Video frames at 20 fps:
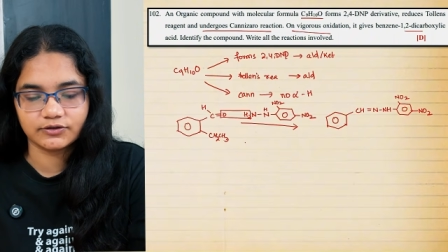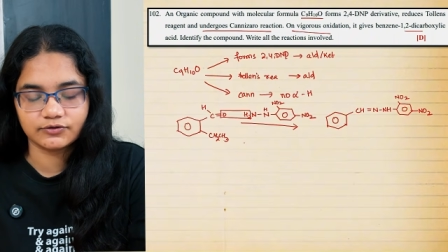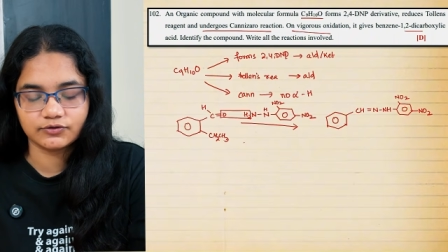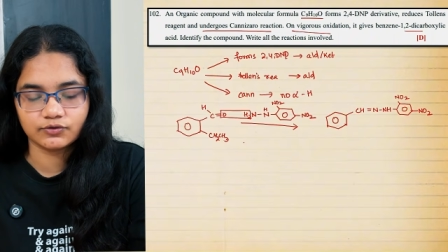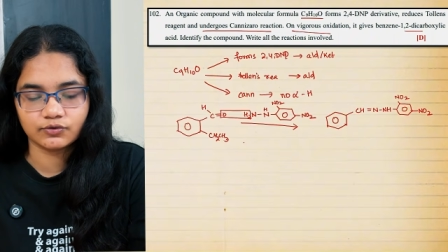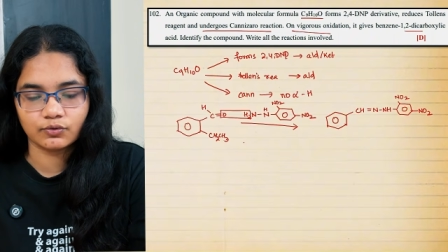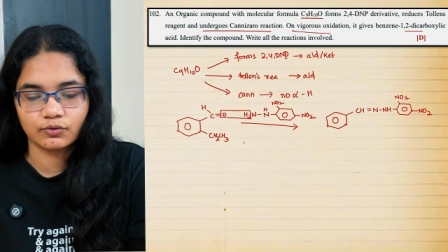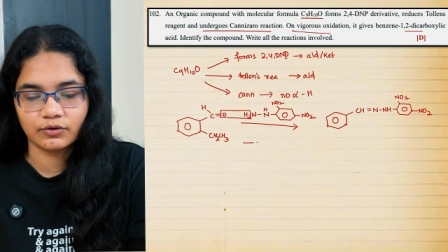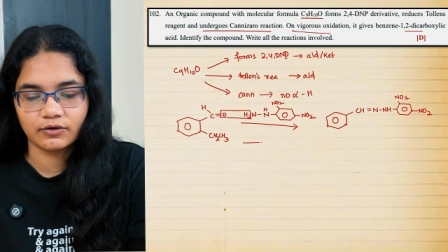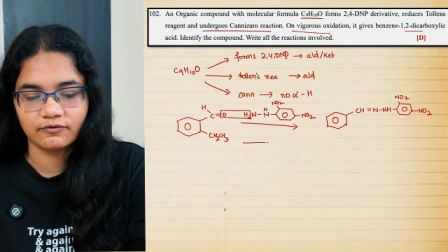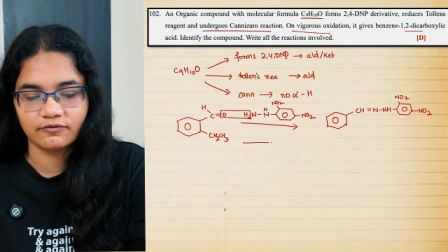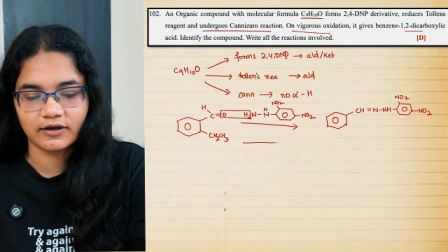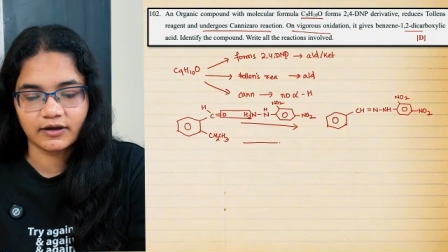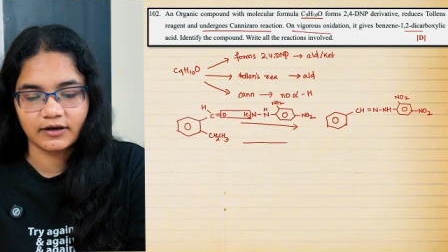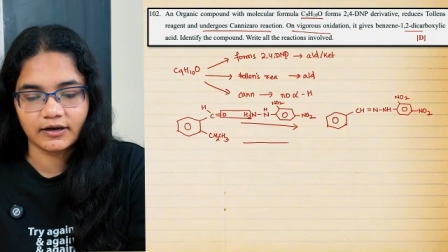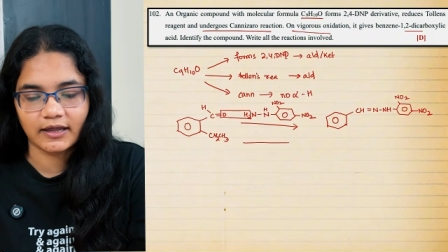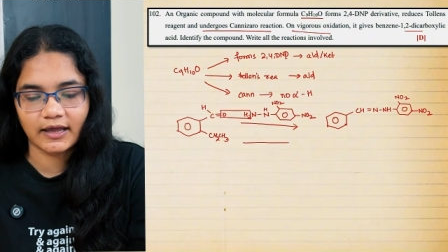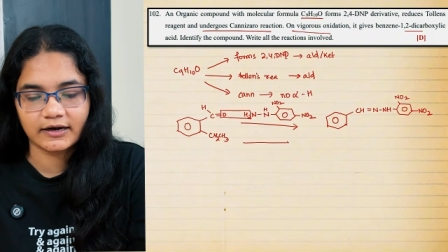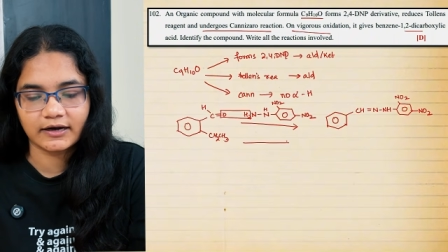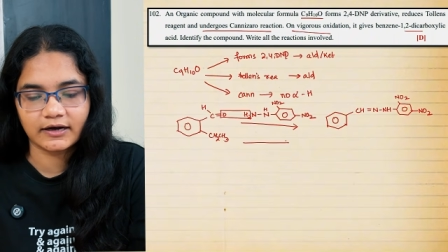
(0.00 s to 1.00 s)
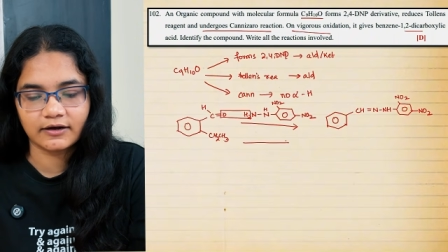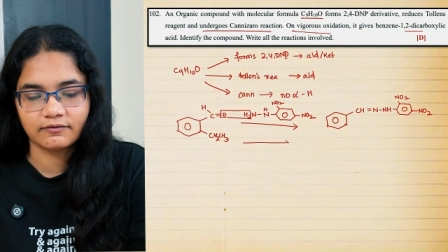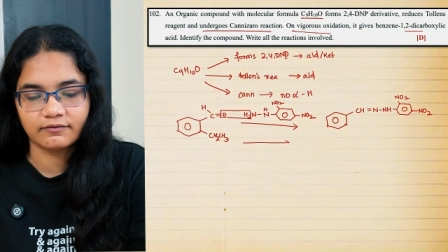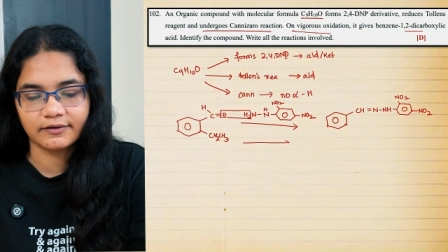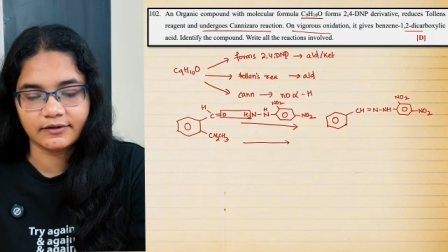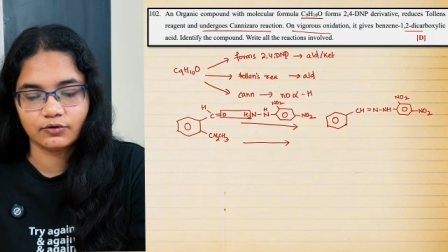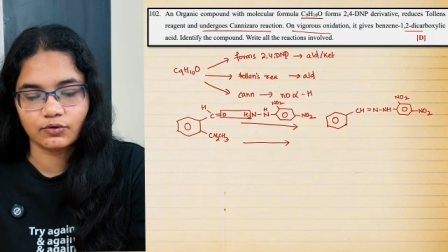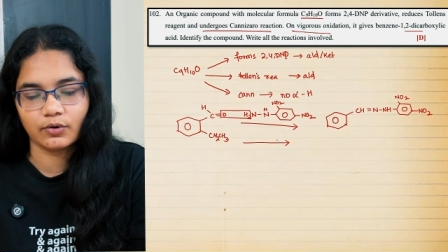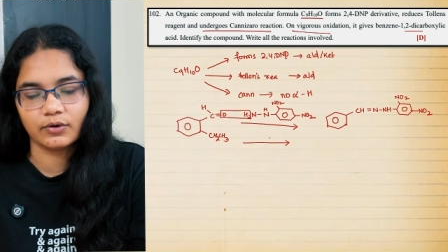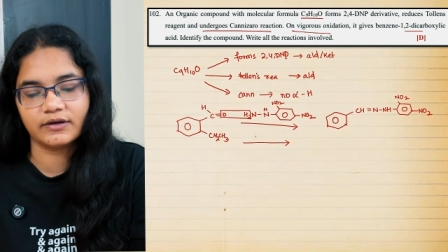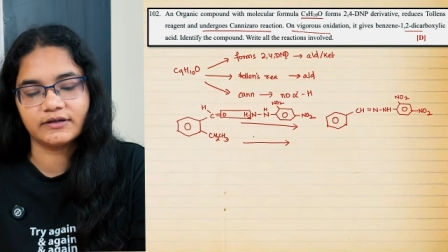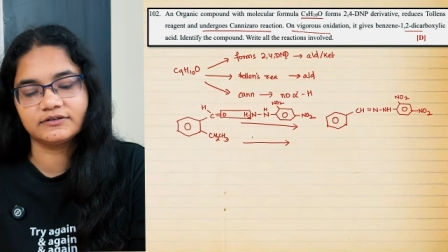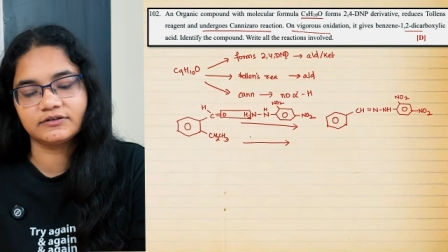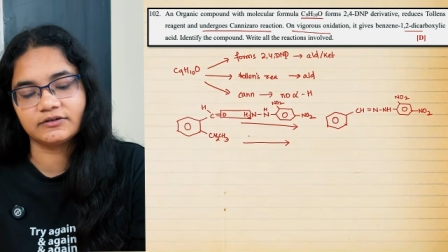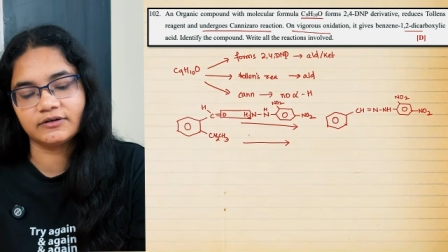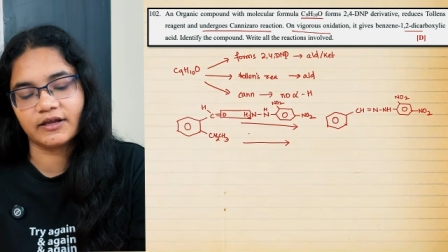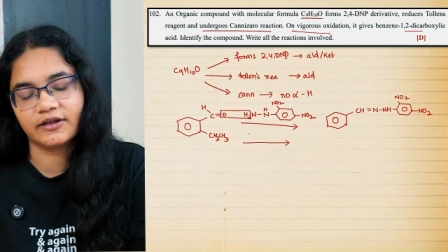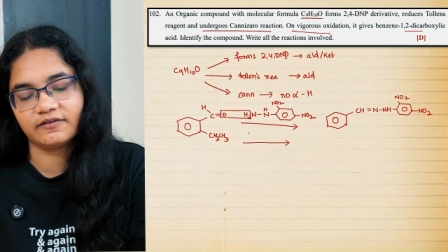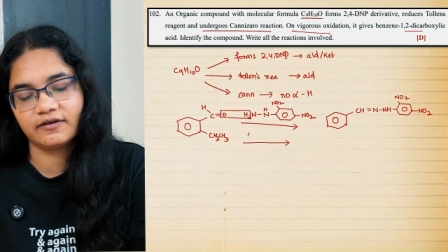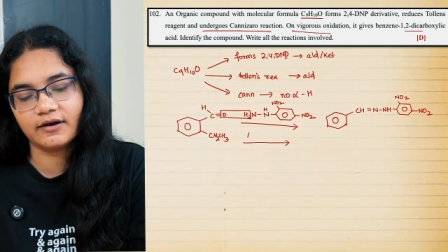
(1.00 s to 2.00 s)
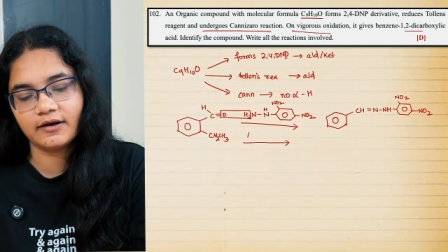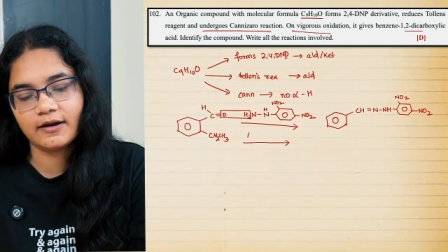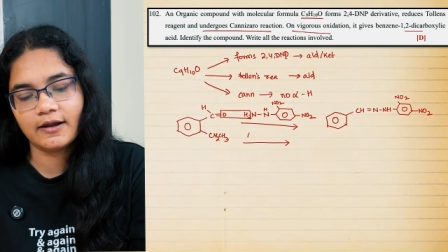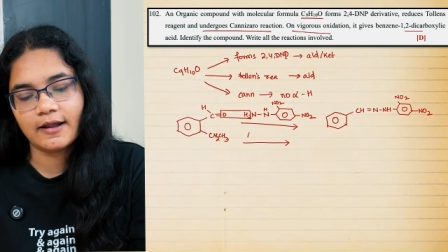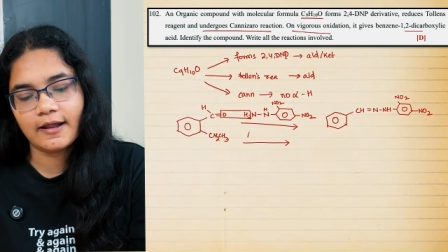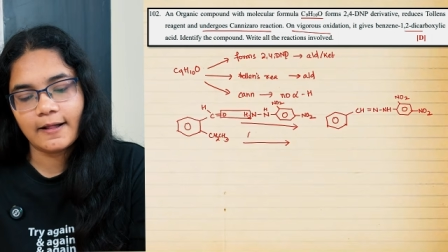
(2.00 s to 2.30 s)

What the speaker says: So if I react it with Tollens reagent,